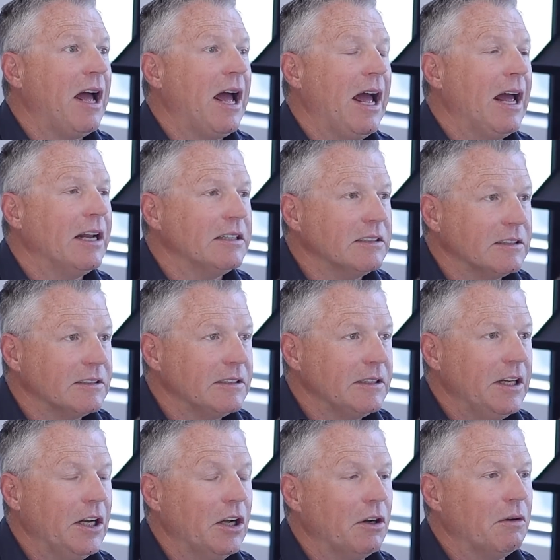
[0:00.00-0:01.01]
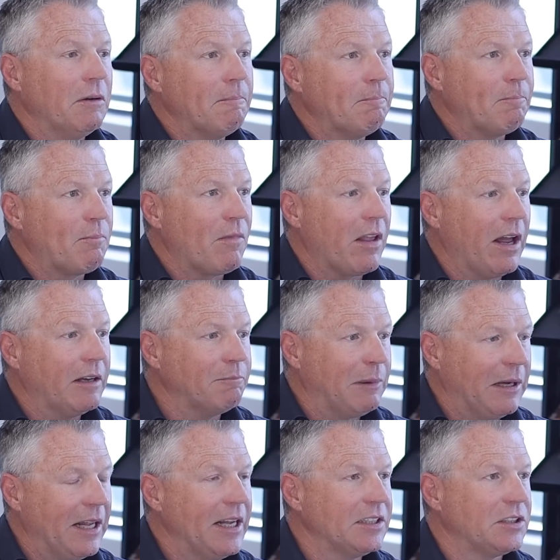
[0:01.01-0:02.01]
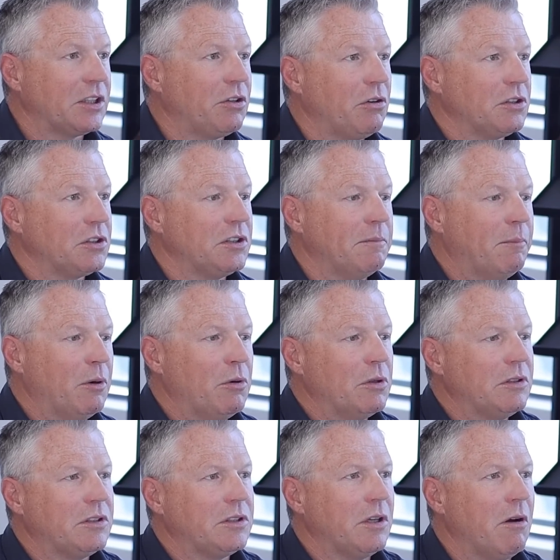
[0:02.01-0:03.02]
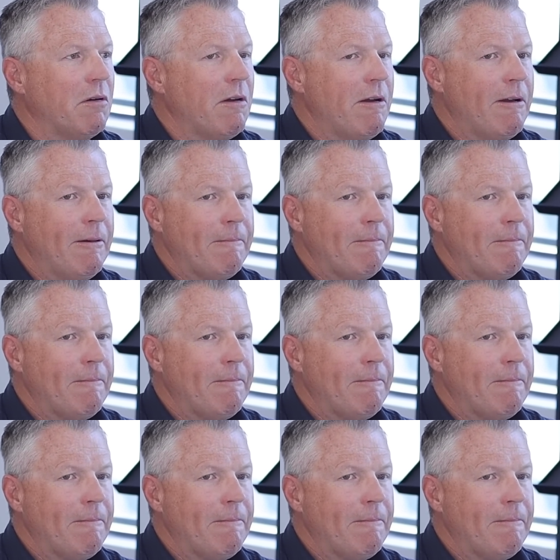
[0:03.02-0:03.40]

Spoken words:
and players across the board. So